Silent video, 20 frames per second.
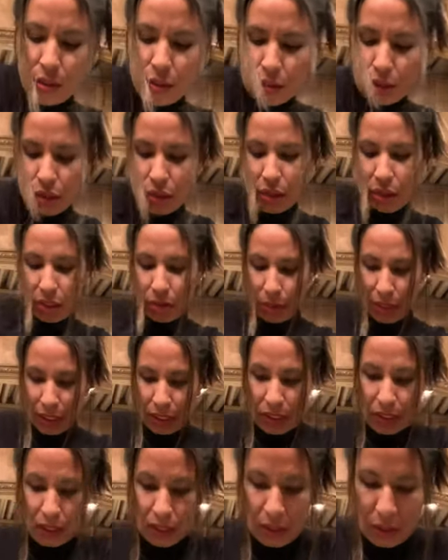you just
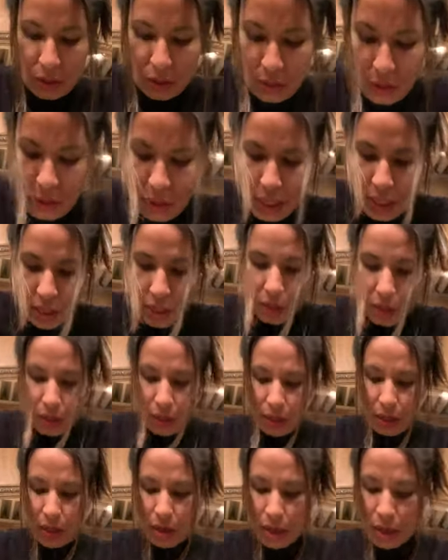mixing the dough together.
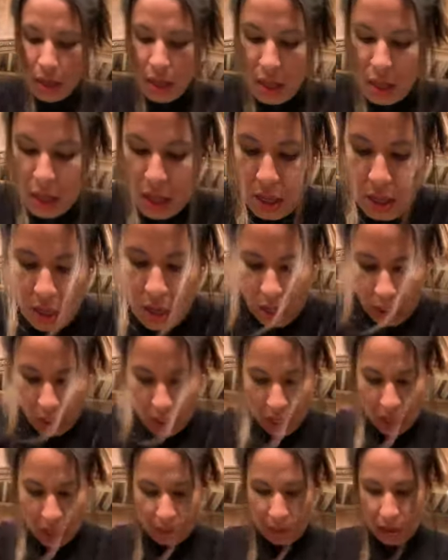You're
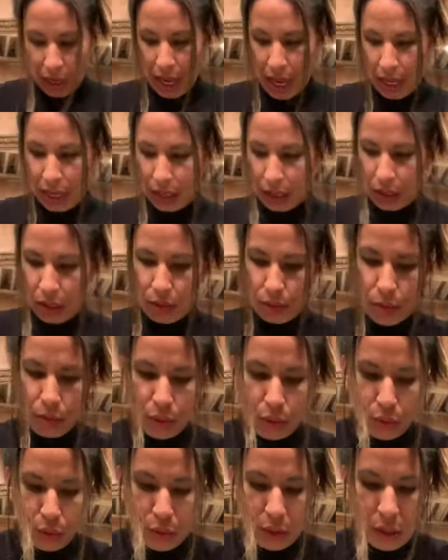gonna have a nice,
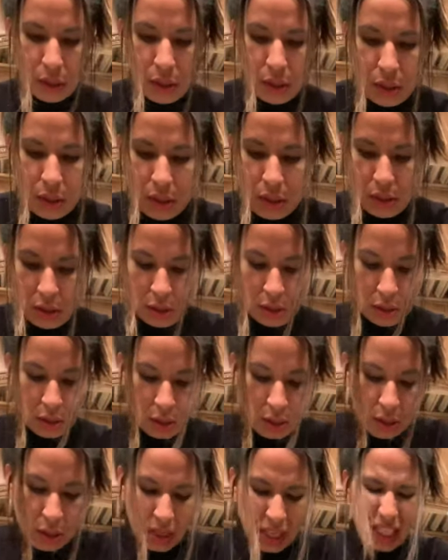smooth,
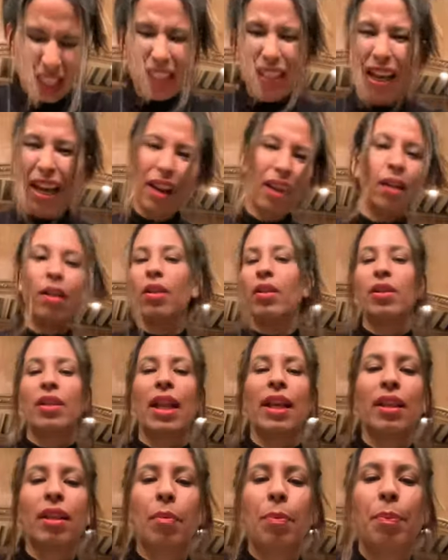it kind of looks
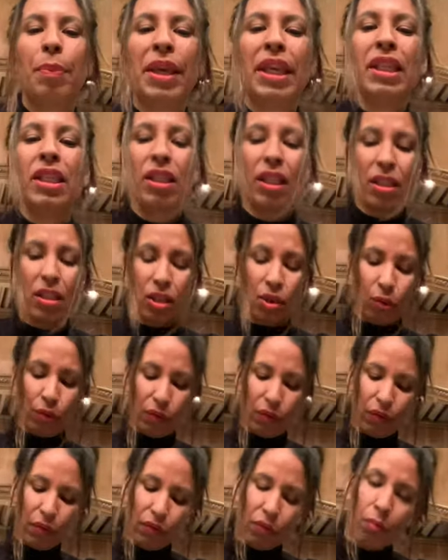like the pizza dough if
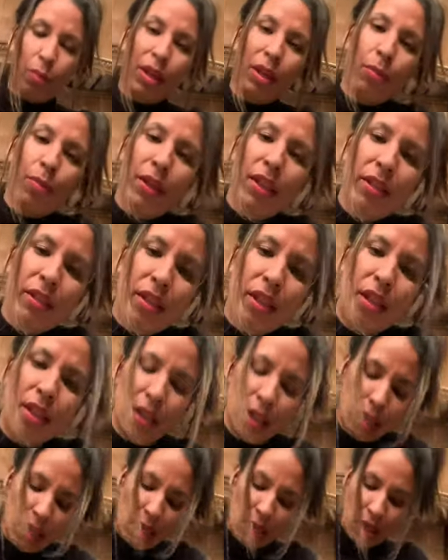you've ever made pizza
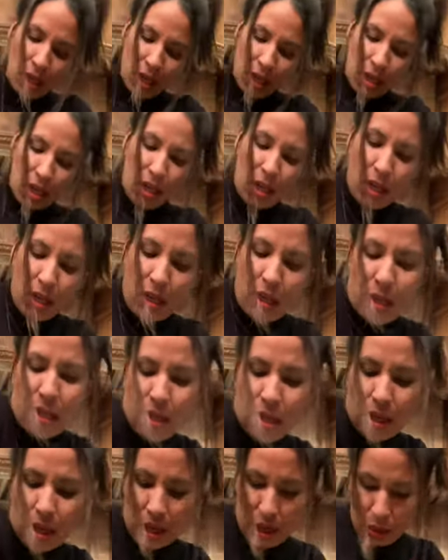
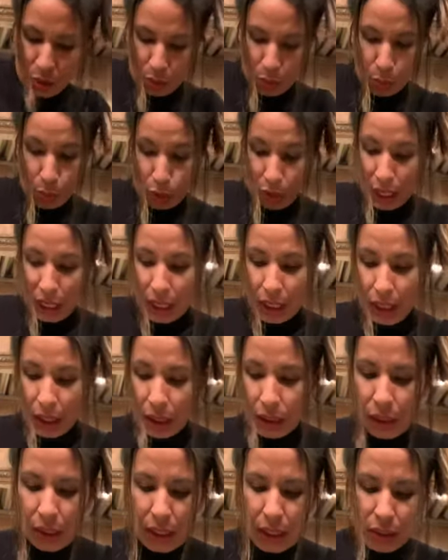or bread.
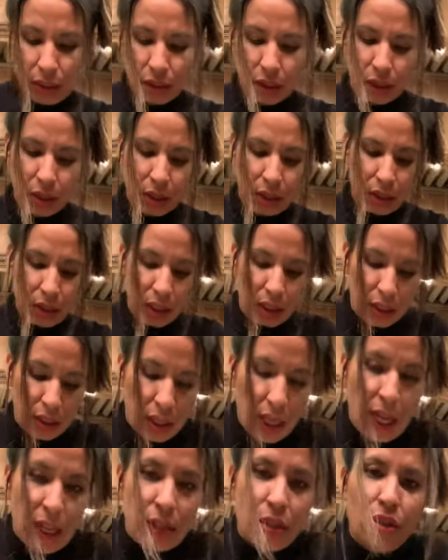It just
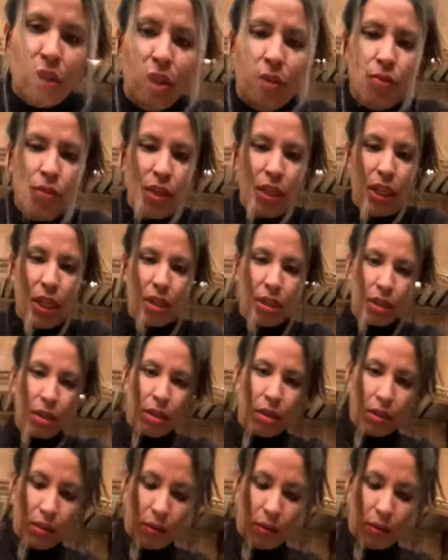has to come together.